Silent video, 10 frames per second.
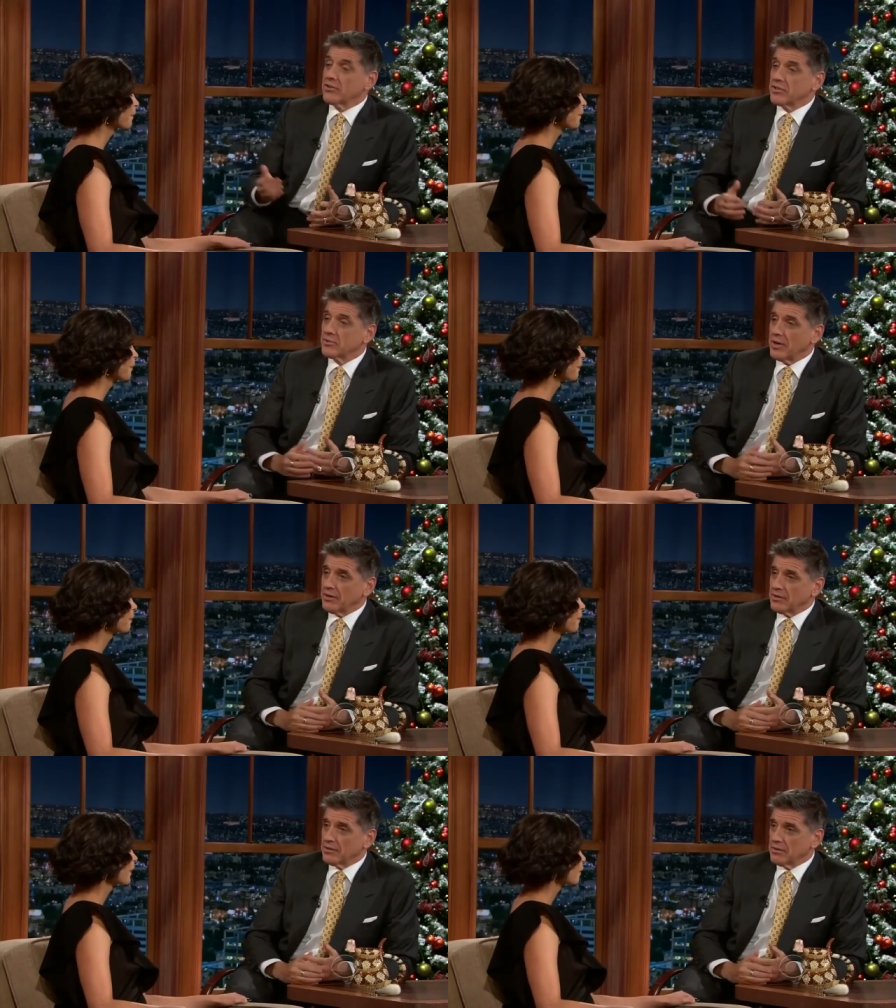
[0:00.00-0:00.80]
will kill you as
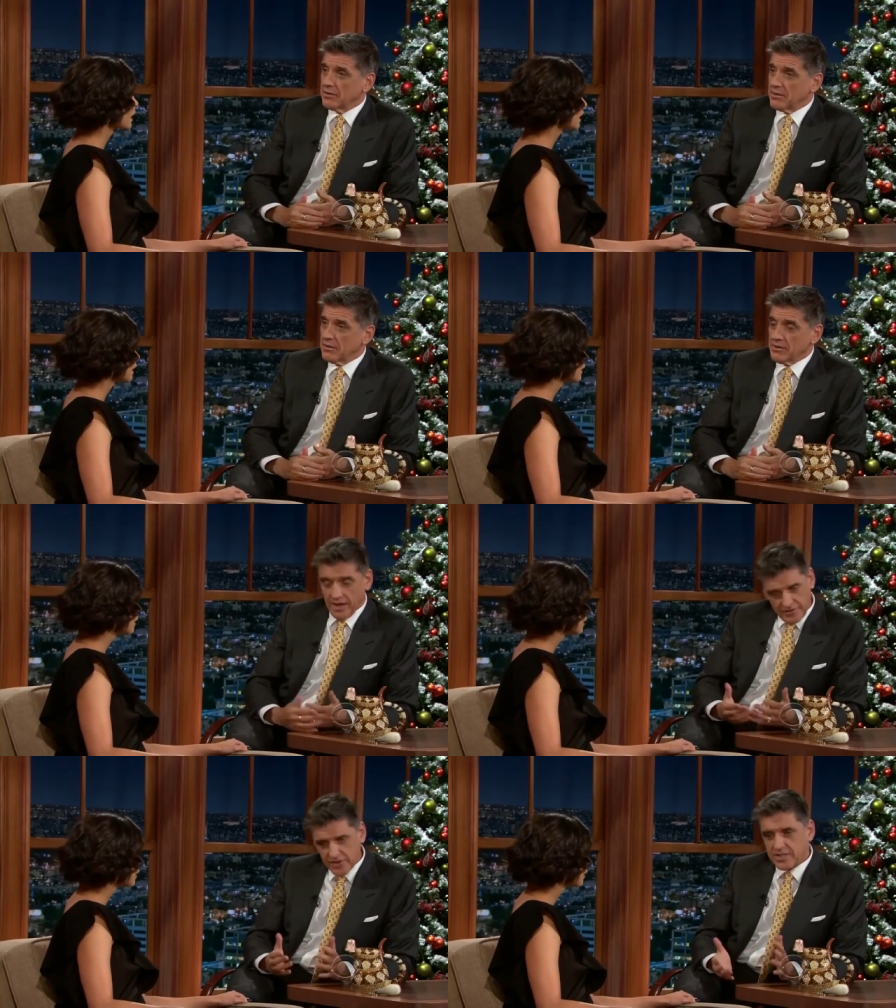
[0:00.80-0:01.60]
well. Really?
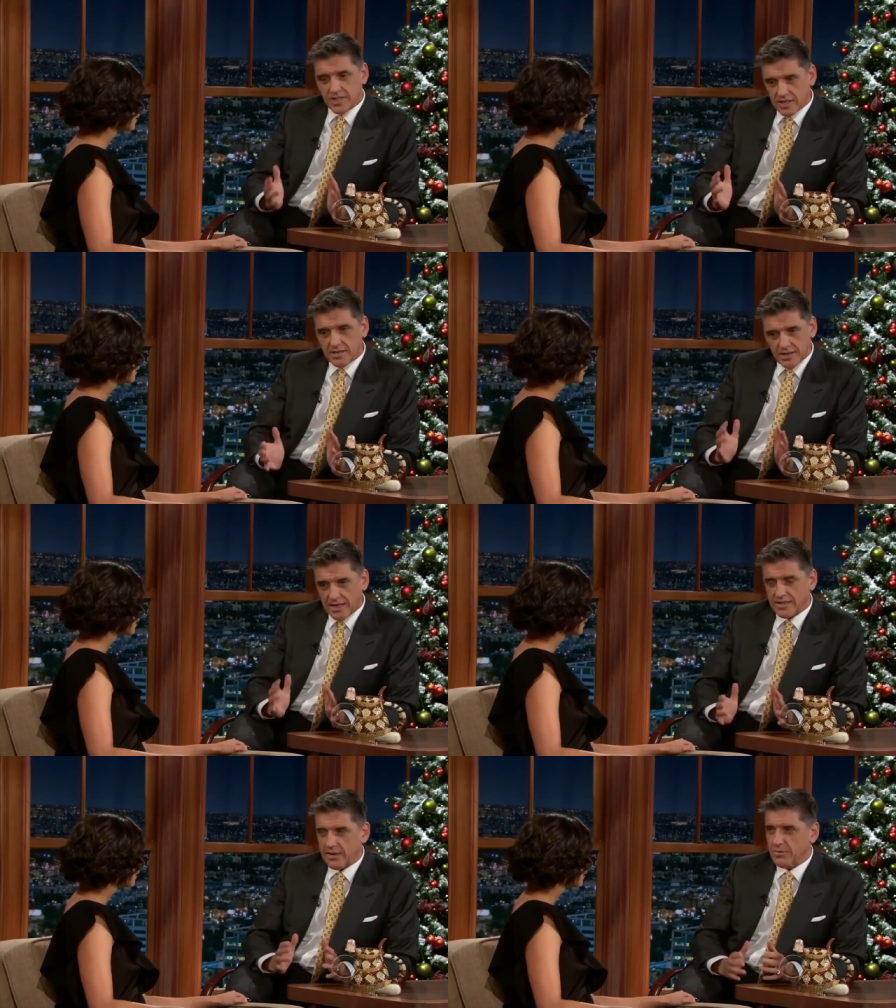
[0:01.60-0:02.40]
Yeah, if he's in
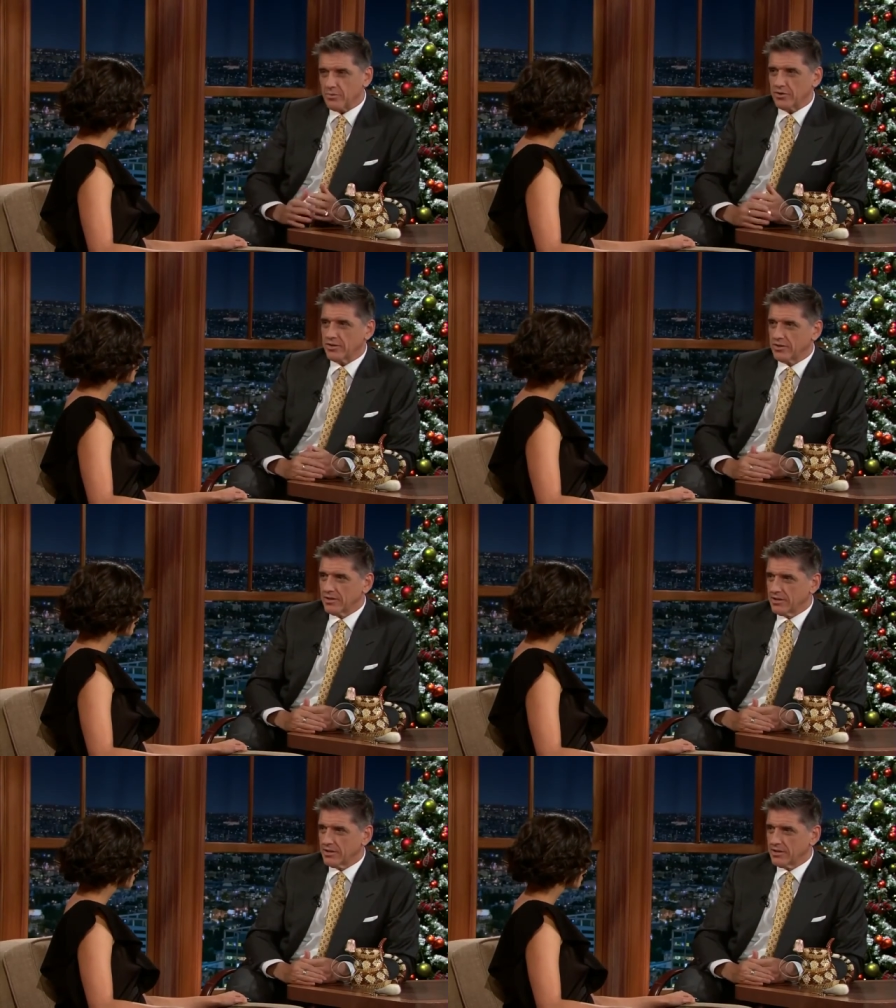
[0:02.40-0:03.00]
that type of mood.